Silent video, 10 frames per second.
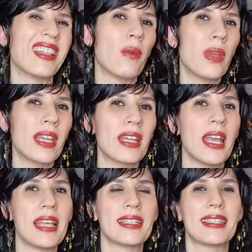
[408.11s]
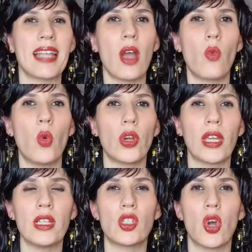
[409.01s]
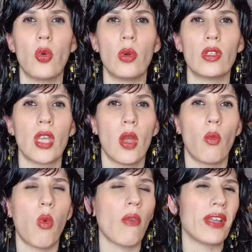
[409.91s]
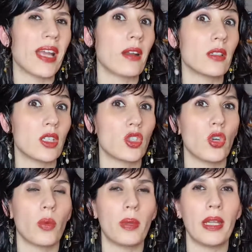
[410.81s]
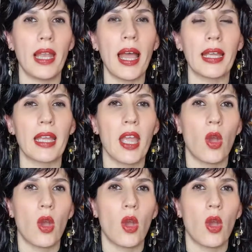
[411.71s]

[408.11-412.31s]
Then we can start working towards what the character is gonna be like.